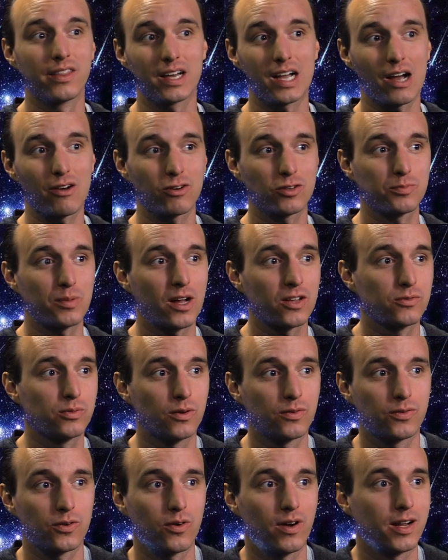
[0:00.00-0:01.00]
the guy
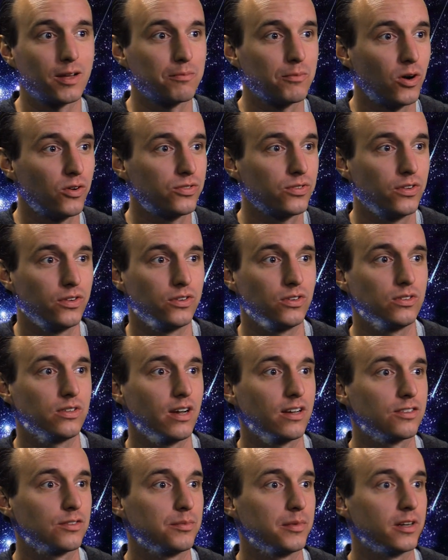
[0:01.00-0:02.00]
responsible for writing most of the New
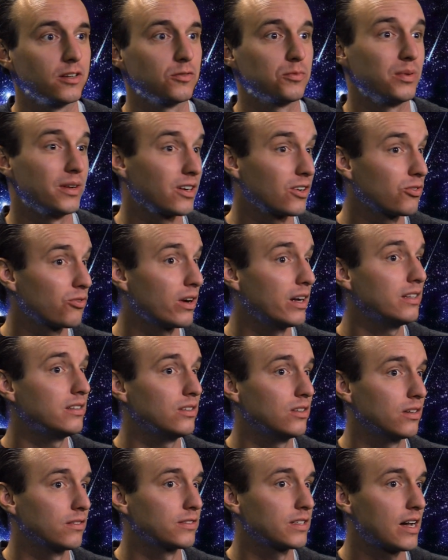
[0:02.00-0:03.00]
Testament, spent a great
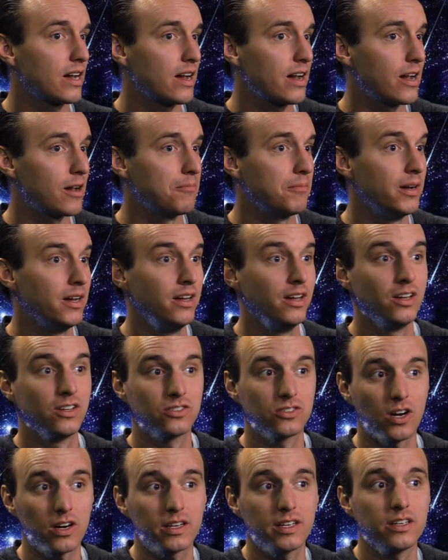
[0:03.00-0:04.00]
deal of time
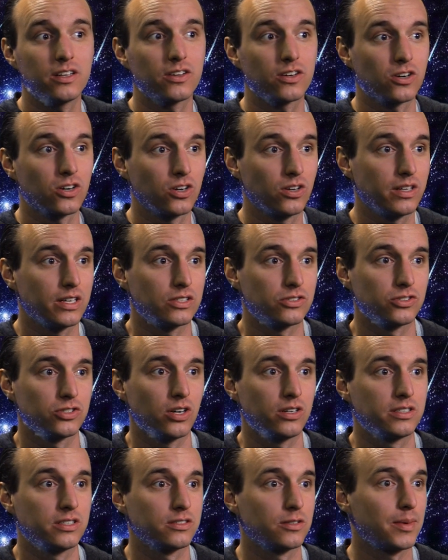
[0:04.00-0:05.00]
talking to the earliest
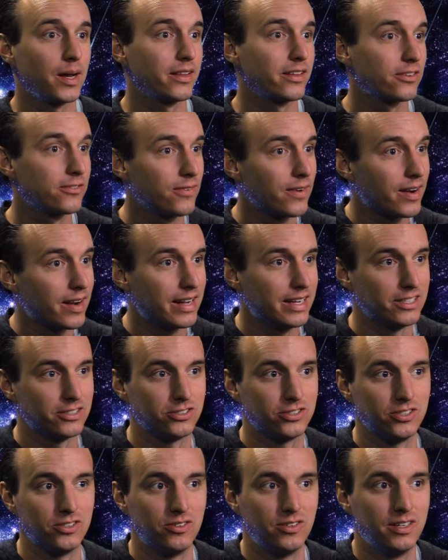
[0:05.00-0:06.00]
churches about this very
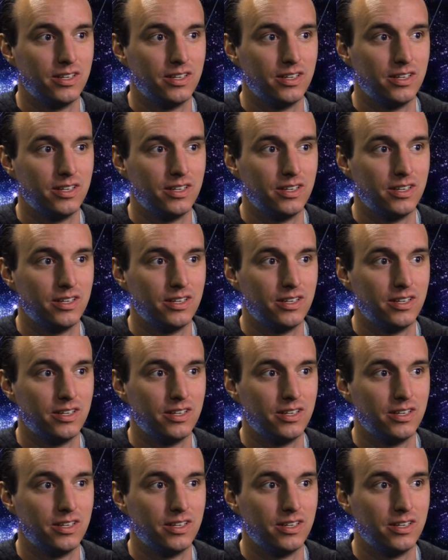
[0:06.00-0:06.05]
issue.